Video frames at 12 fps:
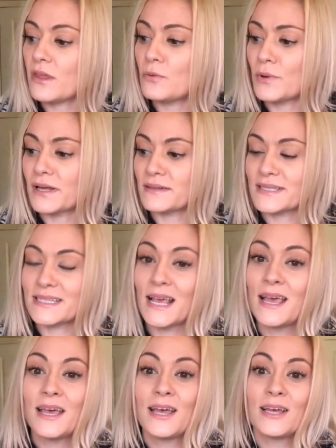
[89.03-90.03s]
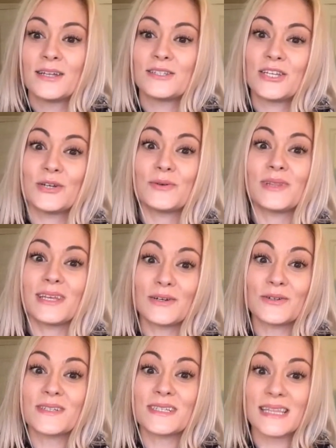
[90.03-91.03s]
What else? Too
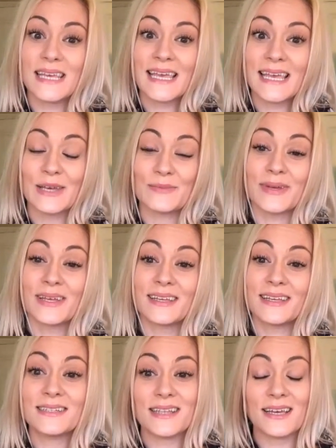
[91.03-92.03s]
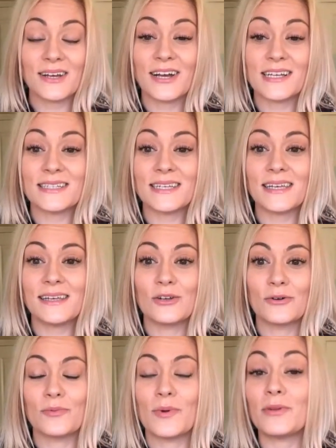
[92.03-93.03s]
little sleep. Isn't that crazy?
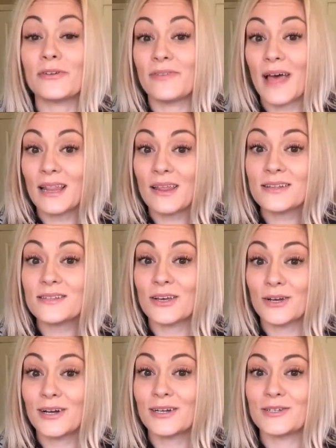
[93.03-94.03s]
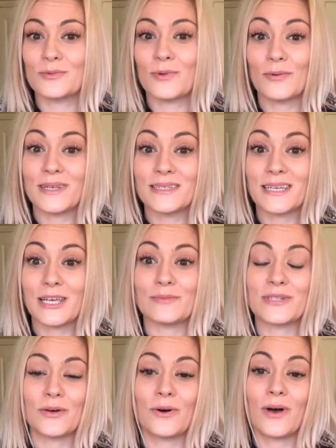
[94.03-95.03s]
Remember, fat loss occurs while we
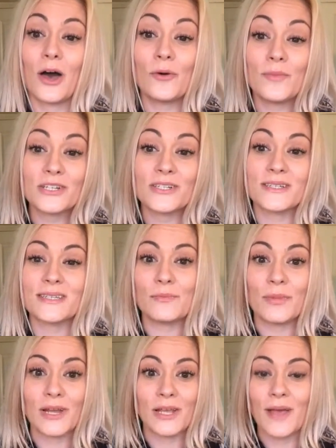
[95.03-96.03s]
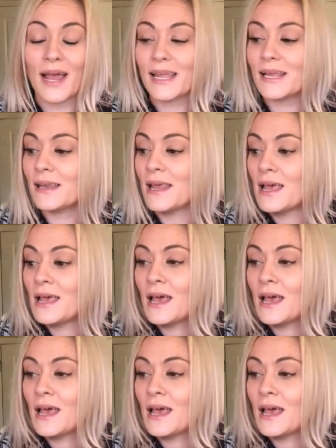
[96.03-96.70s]
sleep. So how much sleep are you getting?